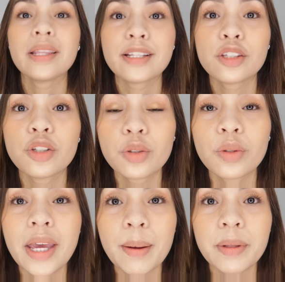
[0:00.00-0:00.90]
let's do
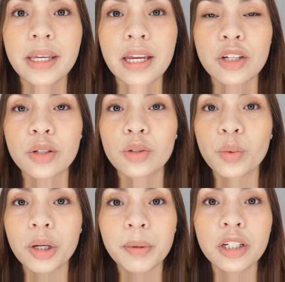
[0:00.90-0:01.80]
the application. So
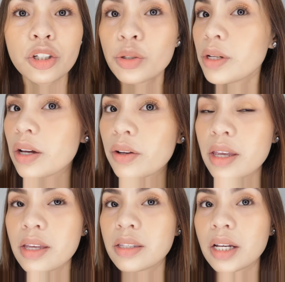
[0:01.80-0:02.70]
what I'm gonna do now
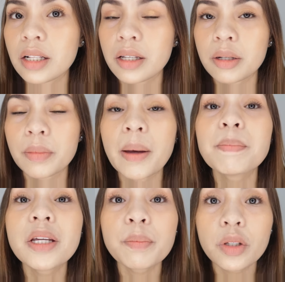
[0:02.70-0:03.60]
is I'm
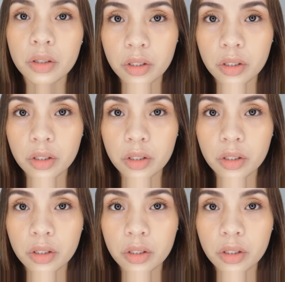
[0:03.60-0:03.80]
gonna